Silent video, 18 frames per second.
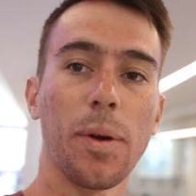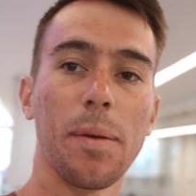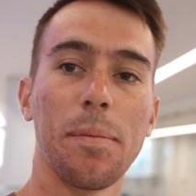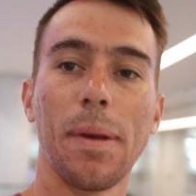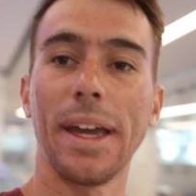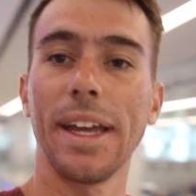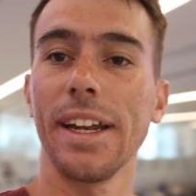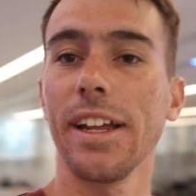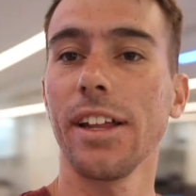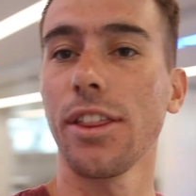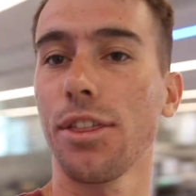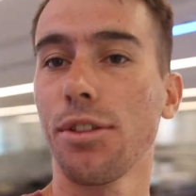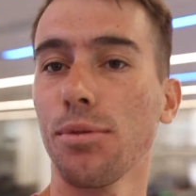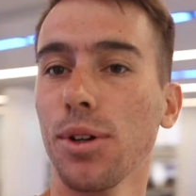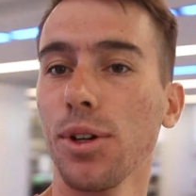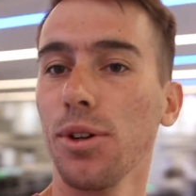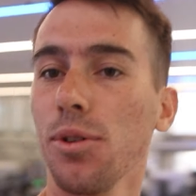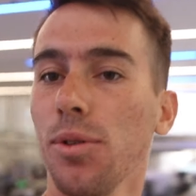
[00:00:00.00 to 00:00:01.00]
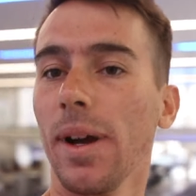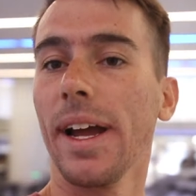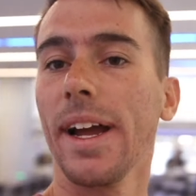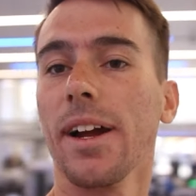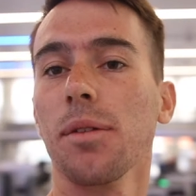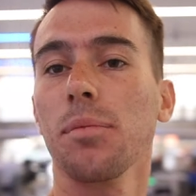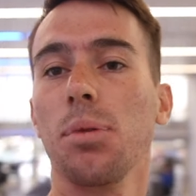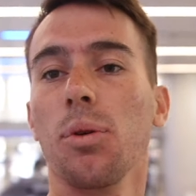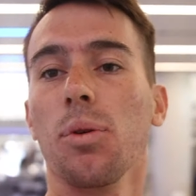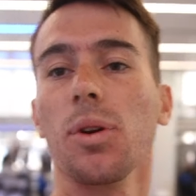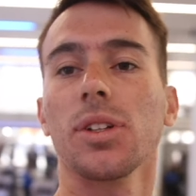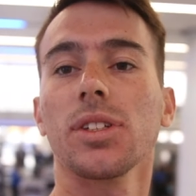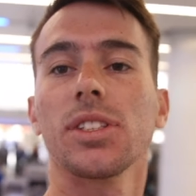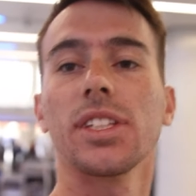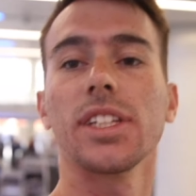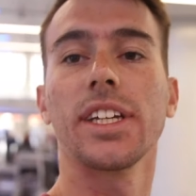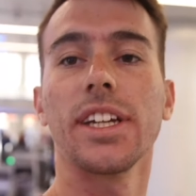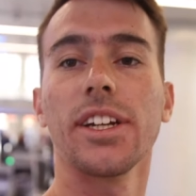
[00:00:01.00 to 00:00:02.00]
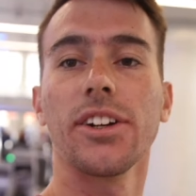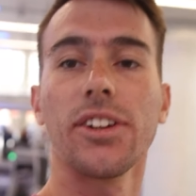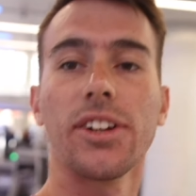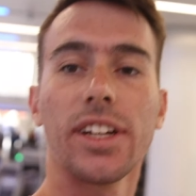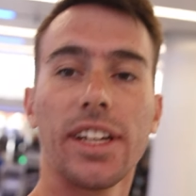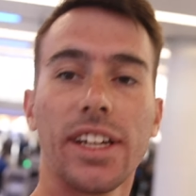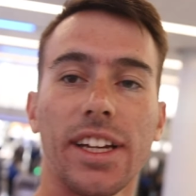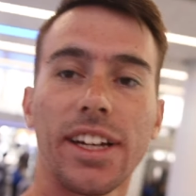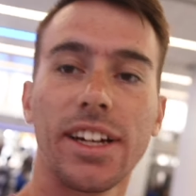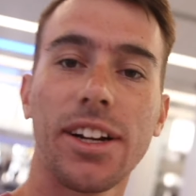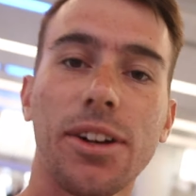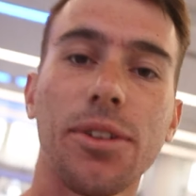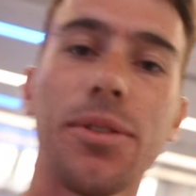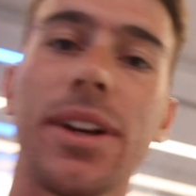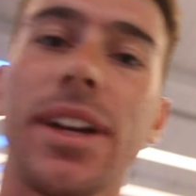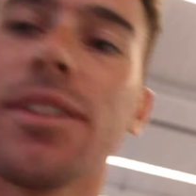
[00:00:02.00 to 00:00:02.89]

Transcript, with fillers: We made it through airport security here. We